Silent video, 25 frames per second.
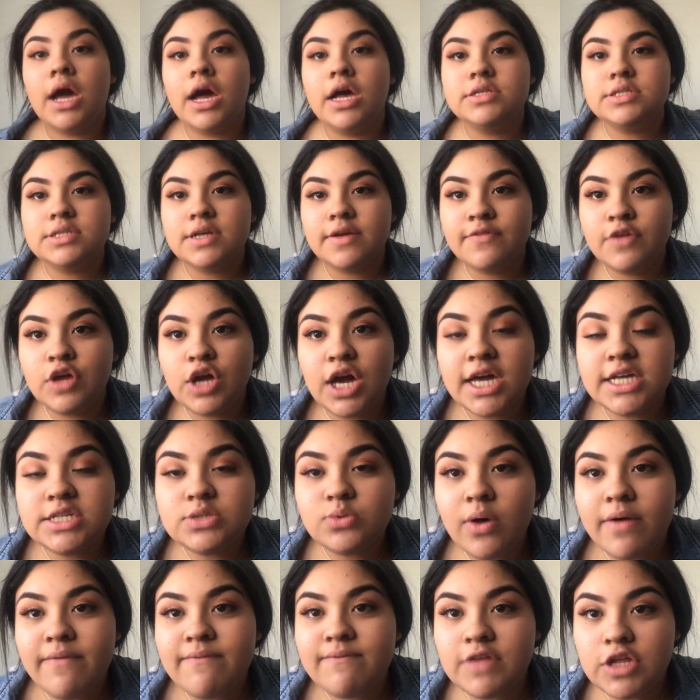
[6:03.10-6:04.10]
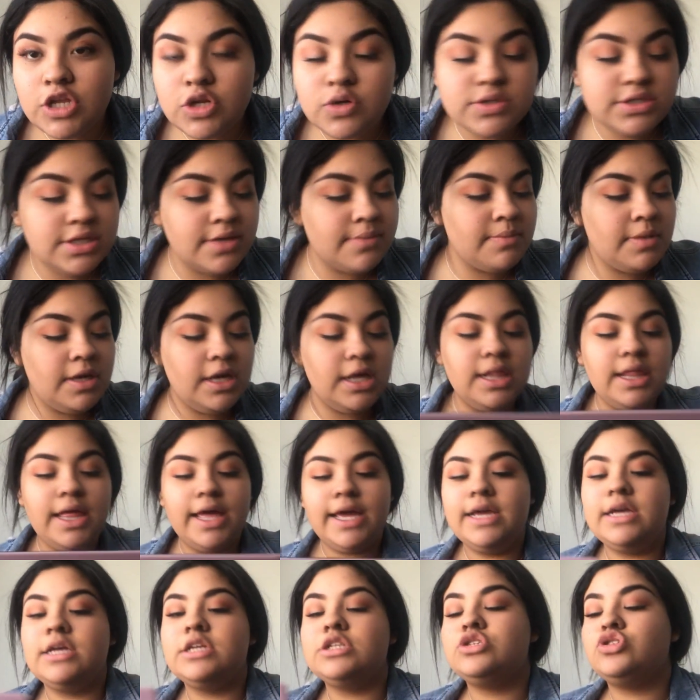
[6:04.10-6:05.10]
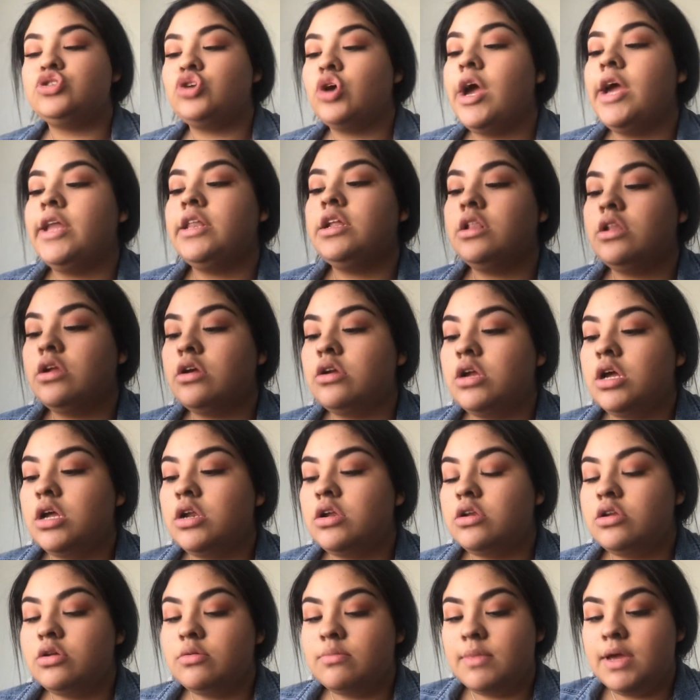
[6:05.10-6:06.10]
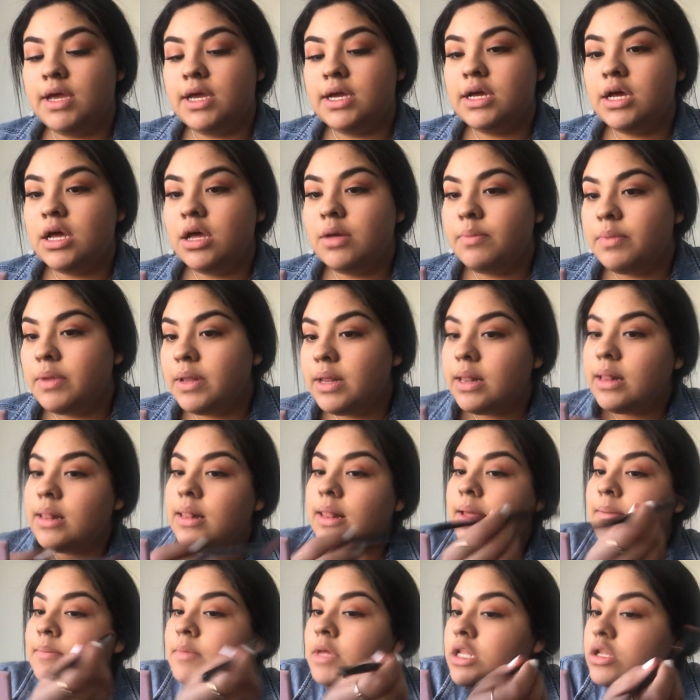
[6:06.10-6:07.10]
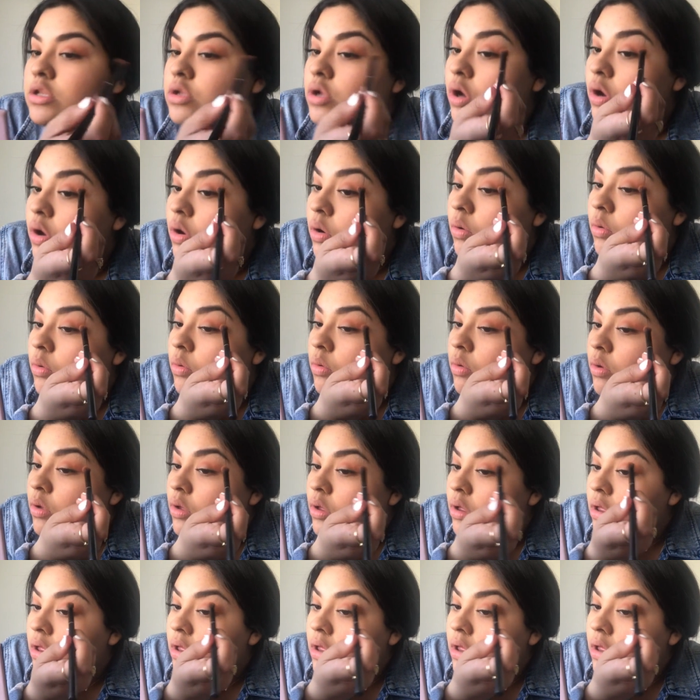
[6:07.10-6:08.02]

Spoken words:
my gosh, if you guys want videos of me like trying to learn how to do makeup, let me know.